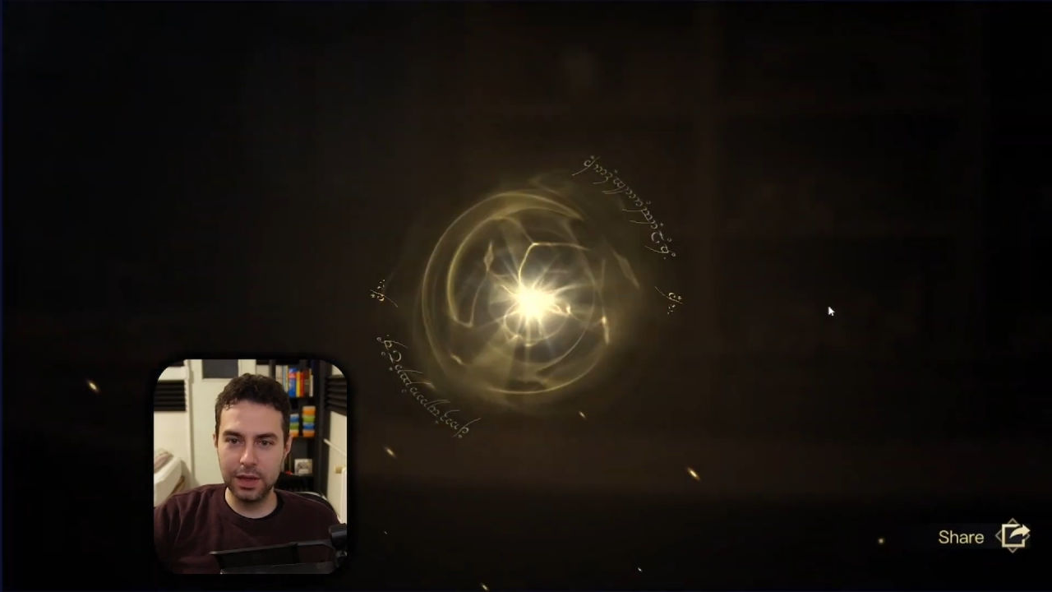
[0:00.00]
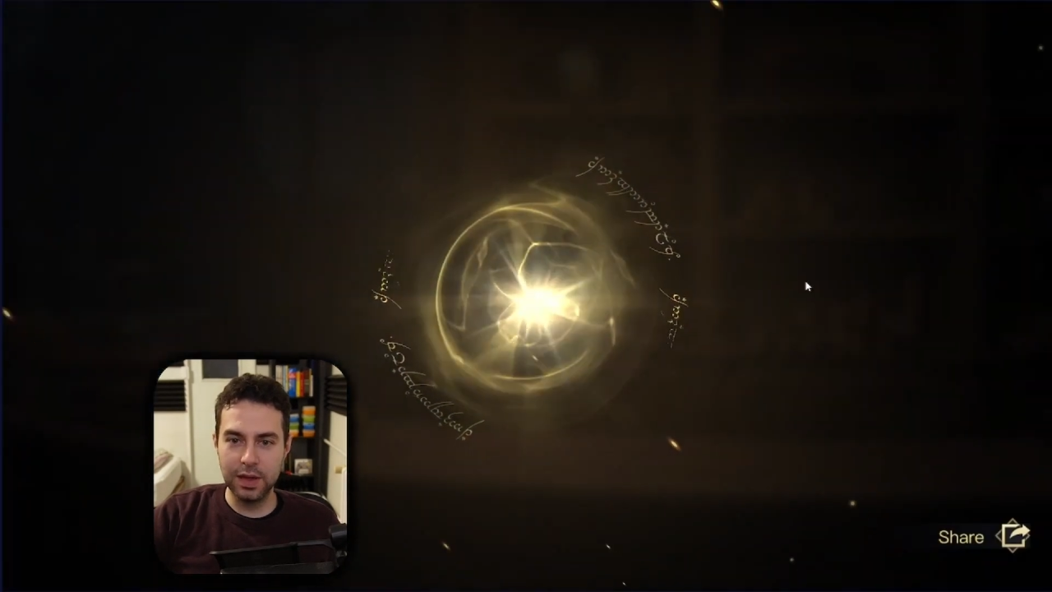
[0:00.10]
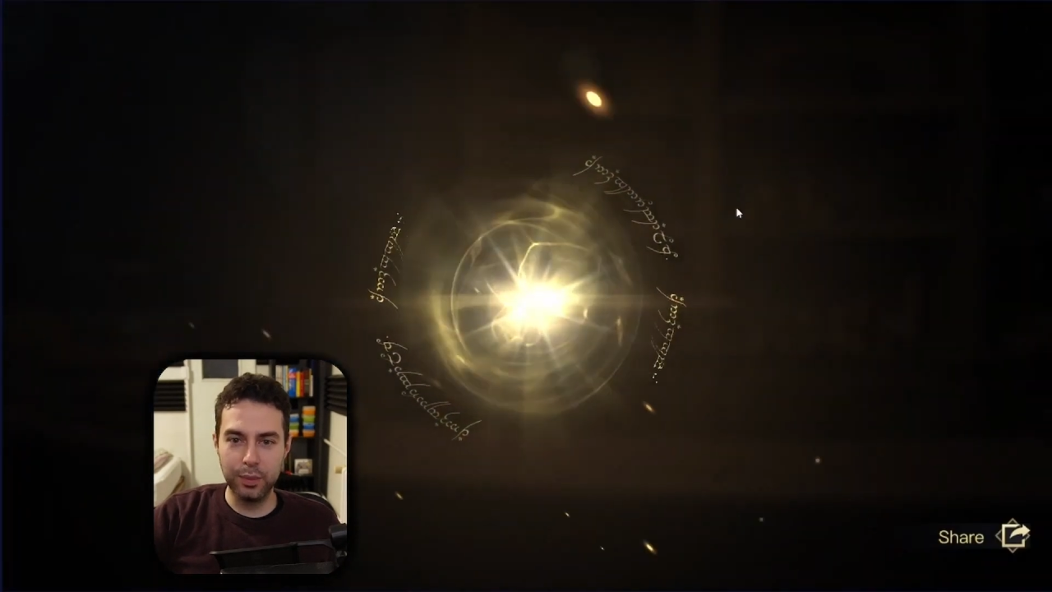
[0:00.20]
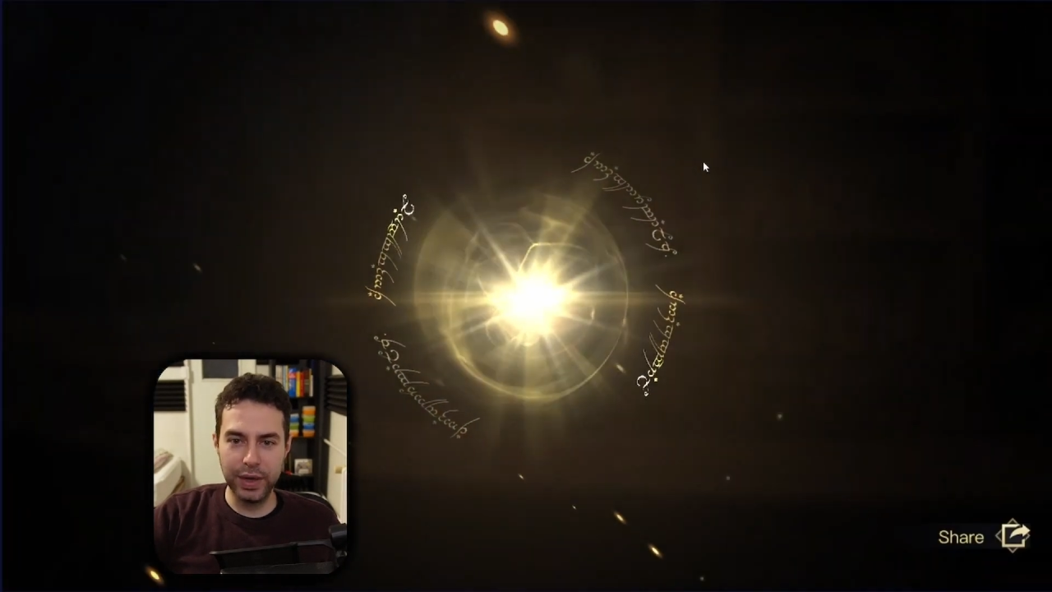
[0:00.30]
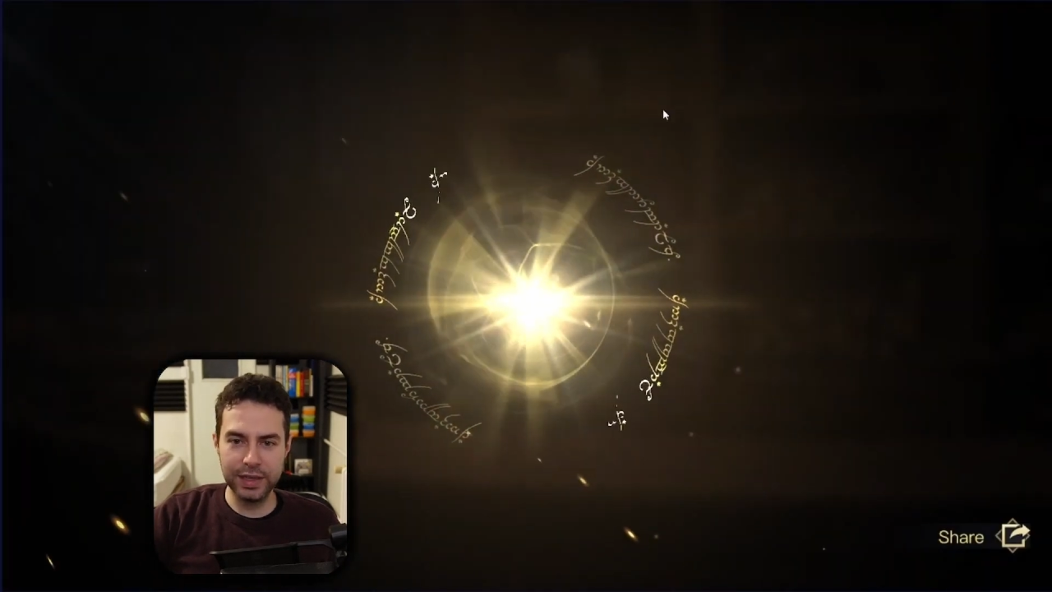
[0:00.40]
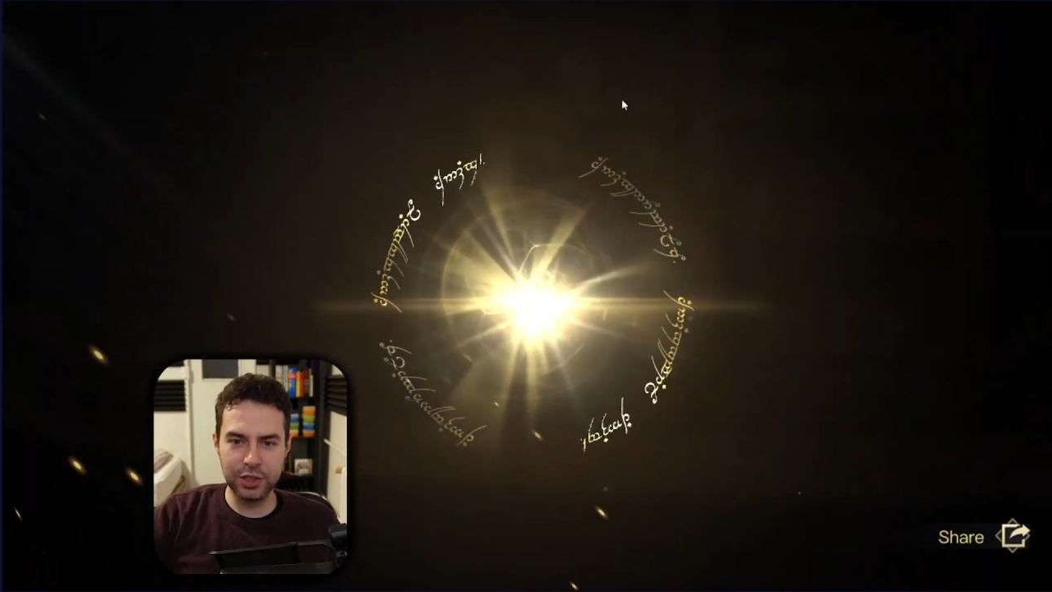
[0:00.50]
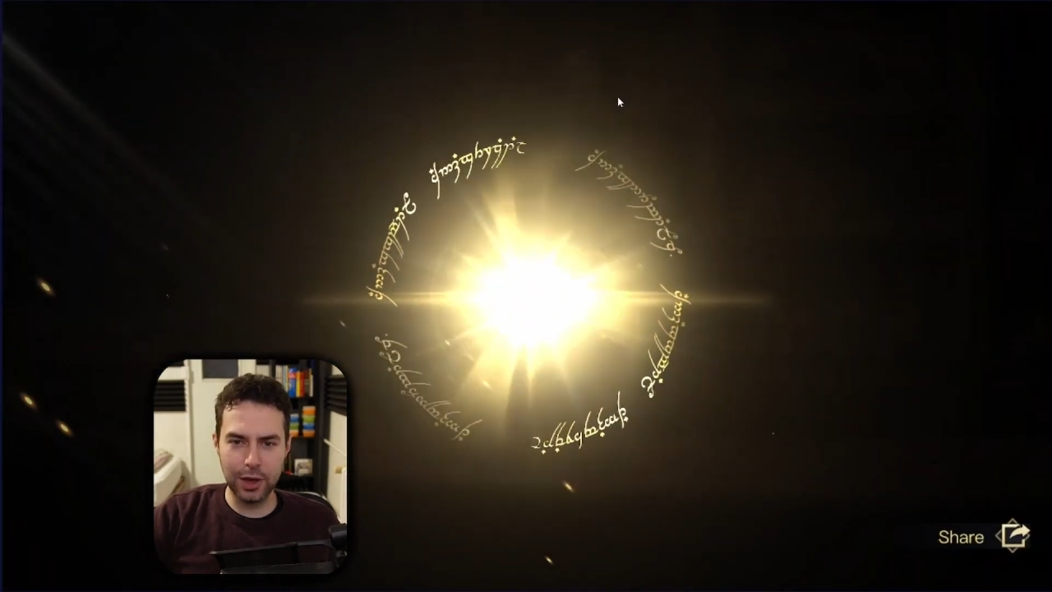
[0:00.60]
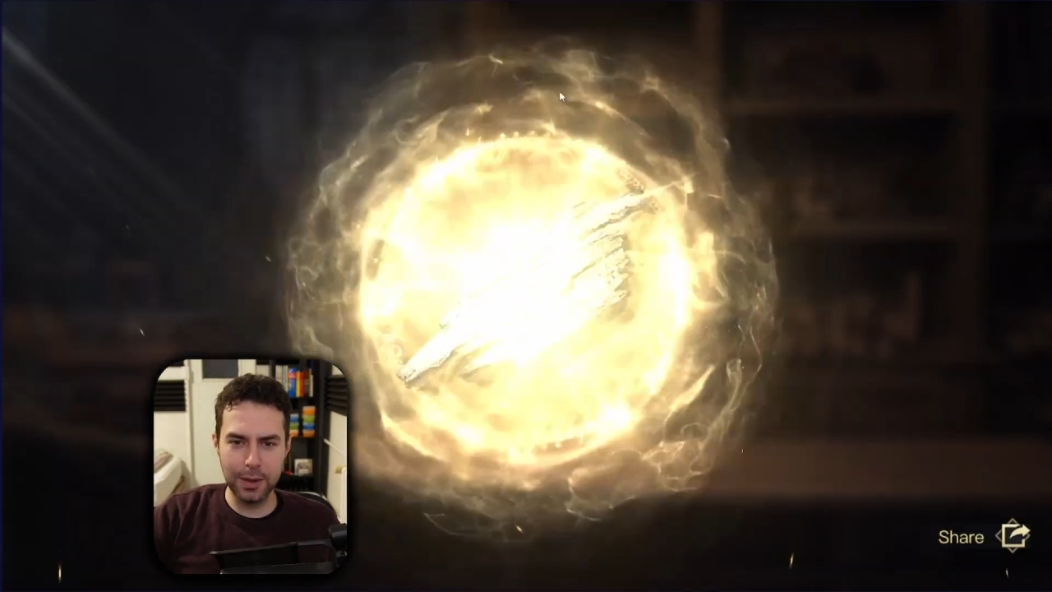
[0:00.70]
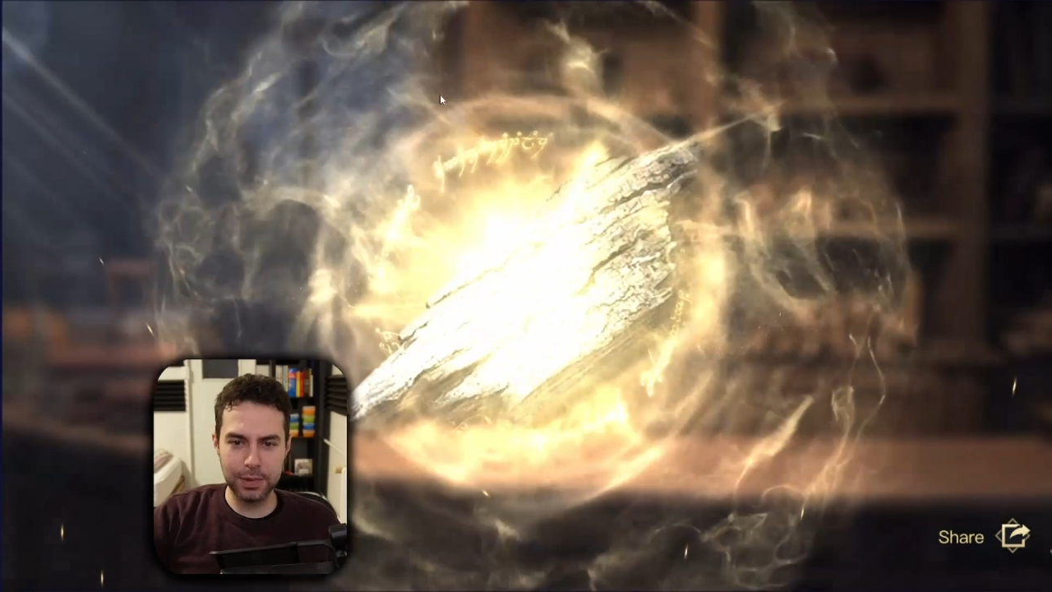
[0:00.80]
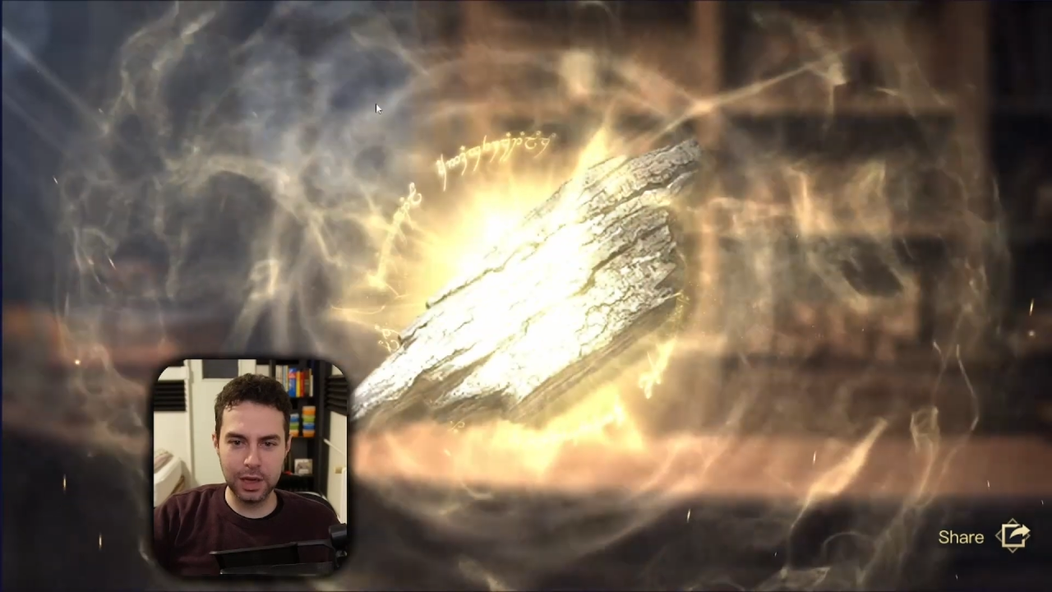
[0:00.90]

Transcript: Big jump